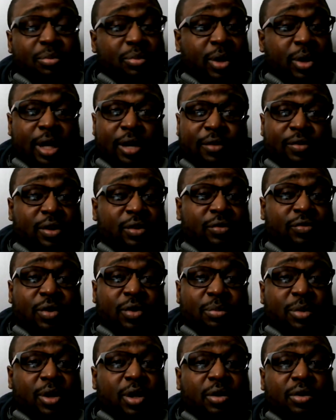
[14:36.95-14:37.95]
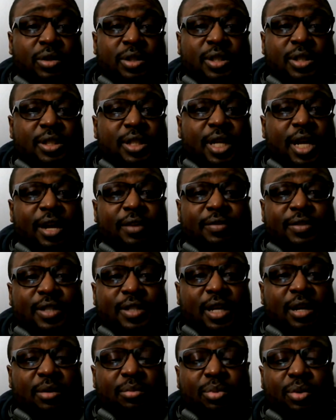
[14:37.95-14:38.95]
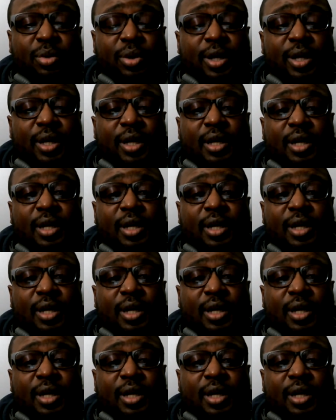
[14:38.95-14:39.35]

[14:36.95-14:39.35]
even from the coaching staff standpoint,